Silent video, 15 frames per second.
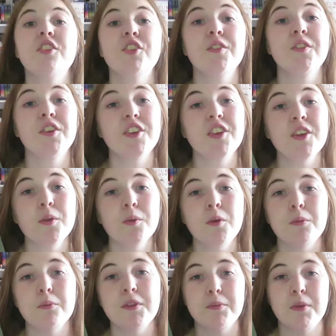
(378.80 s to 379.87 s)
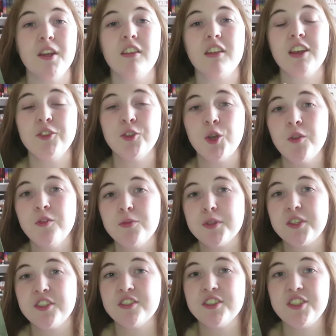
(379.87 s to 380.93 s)
So if you don't know what Miss Peregrine's Home for
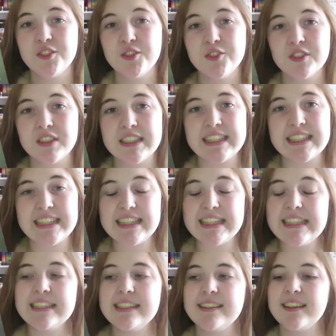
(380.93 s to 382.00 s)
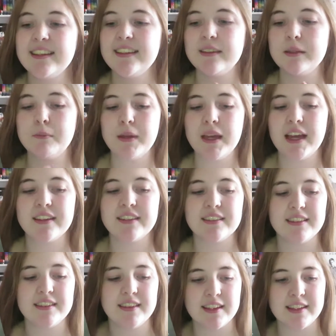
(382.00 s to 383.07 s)
Peculiar Children is, it's
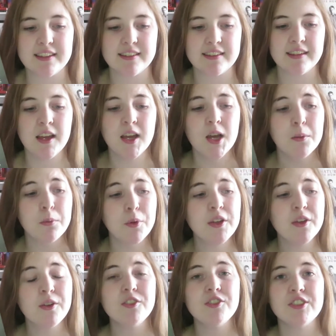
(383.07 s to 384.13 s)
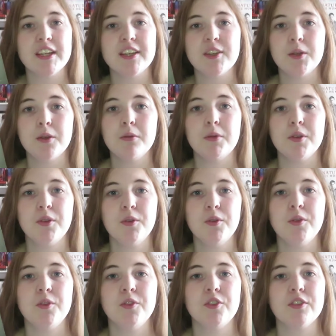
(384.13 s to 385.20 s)
about this boy called Jacob
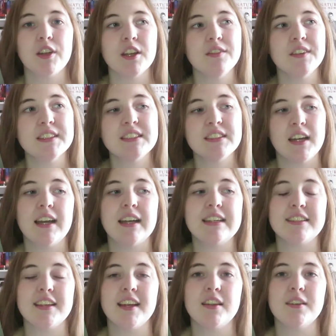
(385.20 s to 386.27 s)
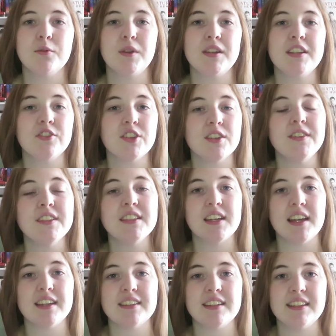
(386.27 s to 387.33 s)
whose grandfather dies, and when his grandfather
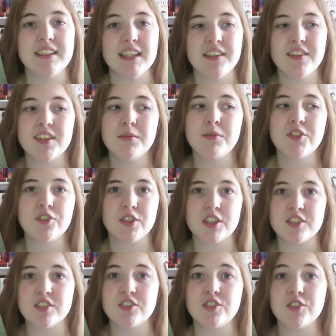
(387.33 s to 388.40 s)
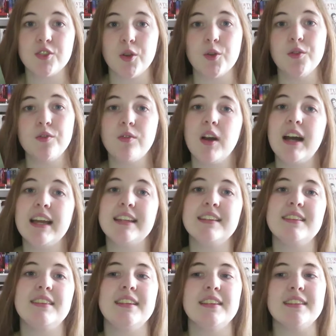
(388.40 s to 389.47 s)
dies he leaves him instructions to go
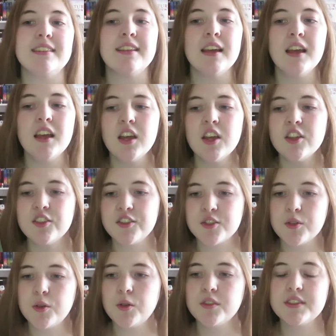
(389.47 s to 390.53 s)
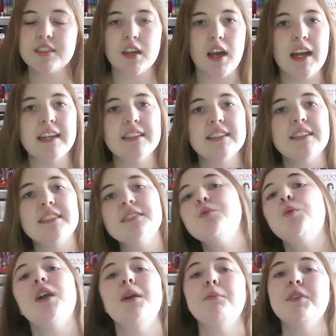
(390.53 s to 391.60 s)
find this school, this island
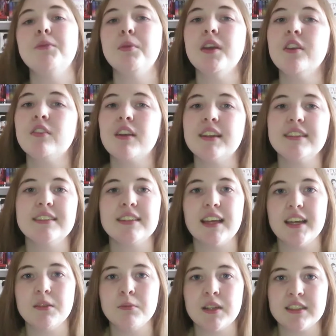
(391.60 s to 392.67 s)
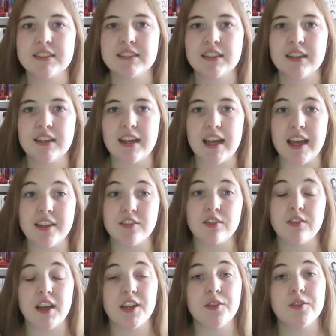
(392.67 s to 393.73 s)
where Miss Peregrine is the headmaster, and
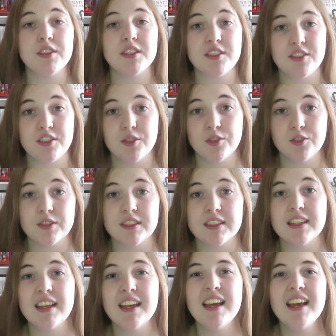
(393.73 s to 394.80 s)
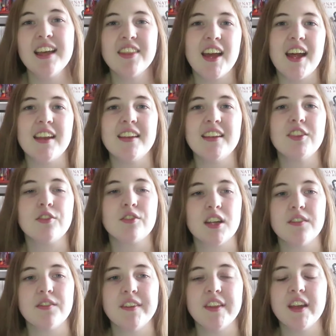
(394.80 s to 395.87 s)
find all these children that his
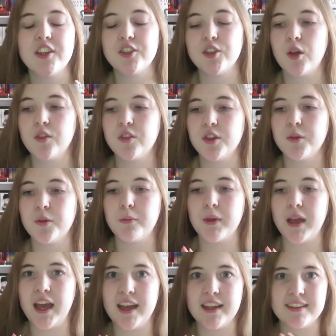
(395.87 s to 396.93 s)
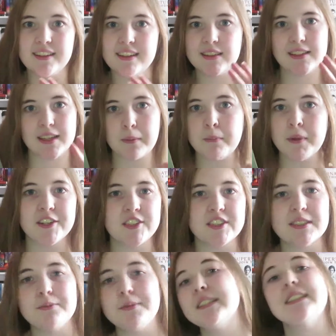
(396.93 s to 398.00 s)
grandfather had told them had these like
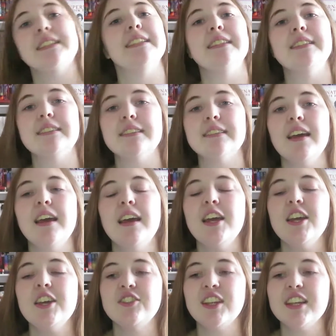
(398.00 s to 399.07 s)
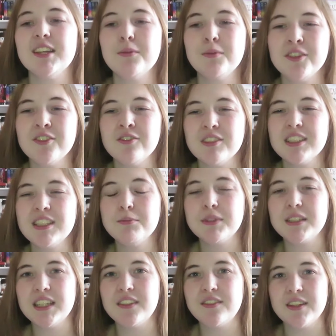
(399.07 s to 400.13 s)
magic abilities. Jacob doesn't really
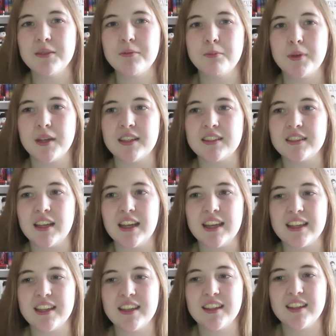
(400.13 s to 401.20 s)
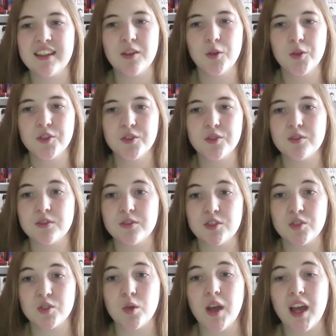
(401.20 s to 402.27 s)
believe him, but like he also
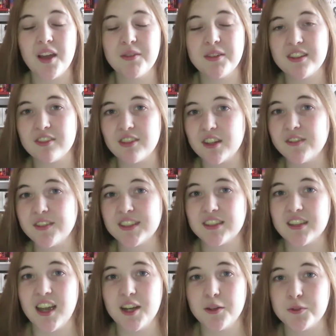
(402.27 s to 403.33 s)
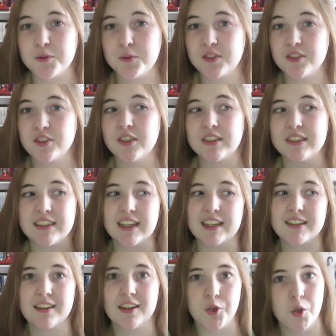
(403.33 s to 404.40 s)
saw how his grandfather died, which was not
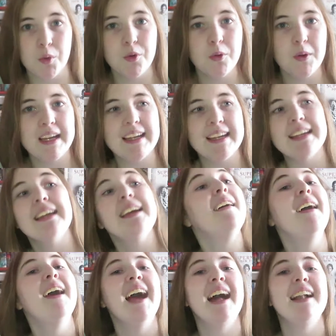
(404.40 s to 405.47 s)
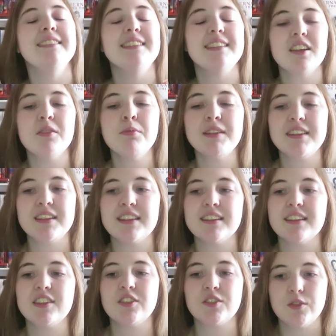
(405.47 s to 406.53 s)
like a normal way, and his therapist thinks
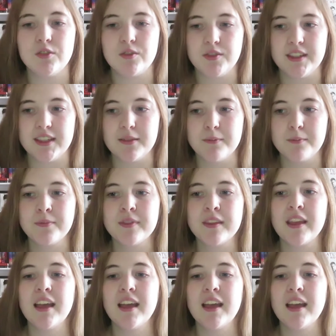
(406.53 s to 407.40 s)
that it's good for him.